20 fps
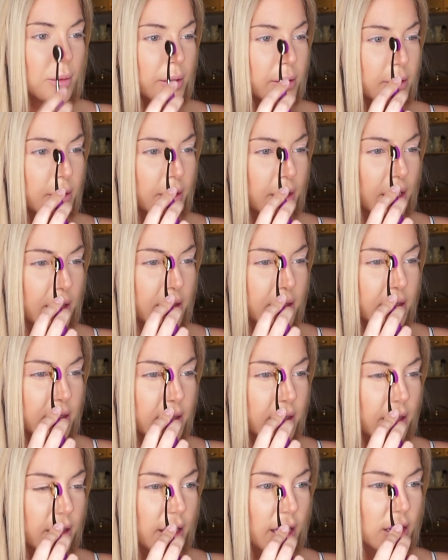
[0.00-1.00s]
It's okay, this
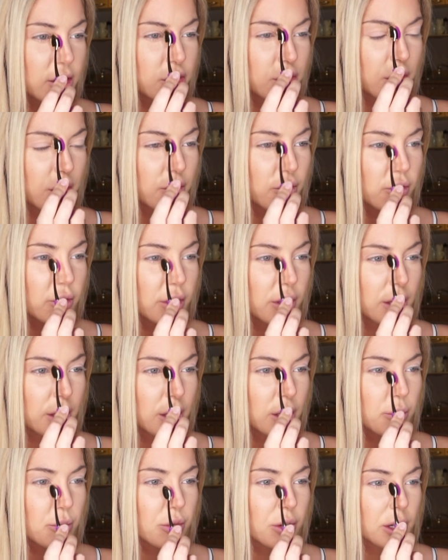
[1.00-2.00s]
is actually a really
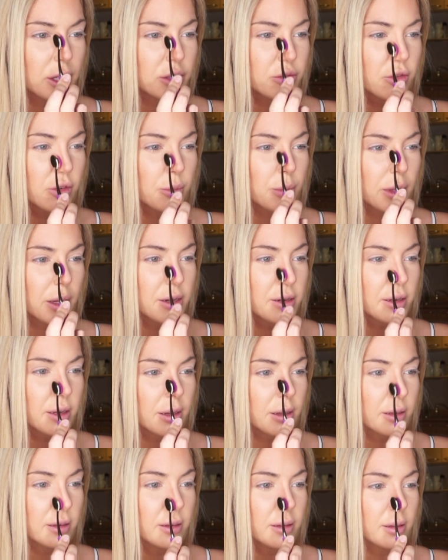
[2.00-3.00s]
good brush for
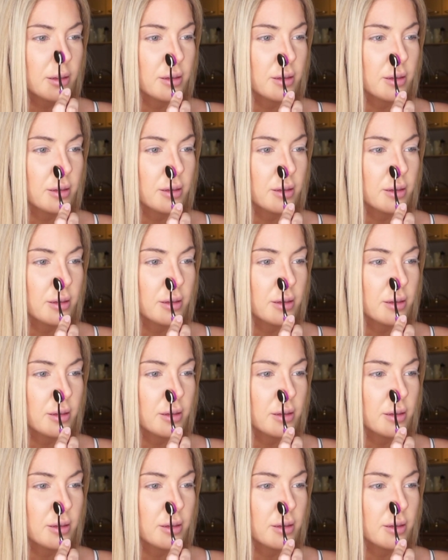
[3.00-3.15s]
blending.